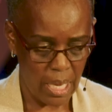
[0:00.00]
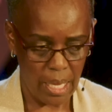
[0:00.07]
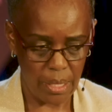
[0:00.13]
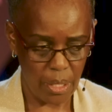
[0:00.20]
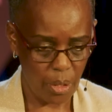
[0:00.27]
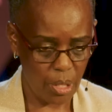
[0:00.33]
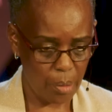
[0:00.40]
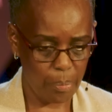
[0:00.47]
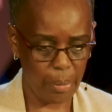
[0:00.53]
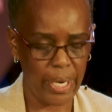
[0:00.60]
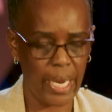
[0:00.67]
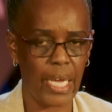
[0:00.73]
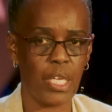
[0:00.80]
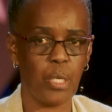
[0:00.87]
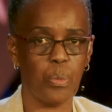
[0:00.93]
And the only
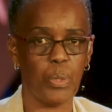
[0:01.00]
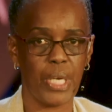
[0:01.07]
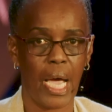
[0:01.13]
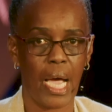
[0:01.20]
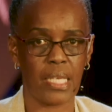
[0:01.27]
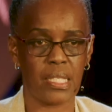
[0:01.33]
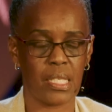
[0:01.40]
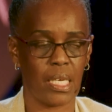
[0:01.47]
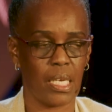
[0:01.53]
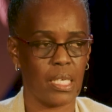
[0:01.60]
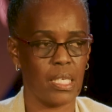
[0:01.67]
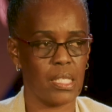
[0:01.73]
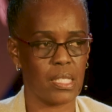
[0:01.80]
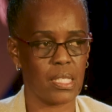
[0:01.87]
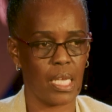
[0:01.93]
prayer he would utter,
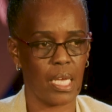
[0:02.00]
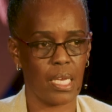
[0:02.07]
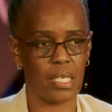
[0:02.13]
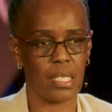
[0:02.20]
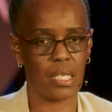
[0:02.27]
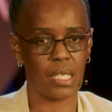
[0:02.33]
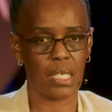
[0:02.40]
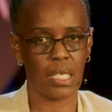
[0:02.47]
he said,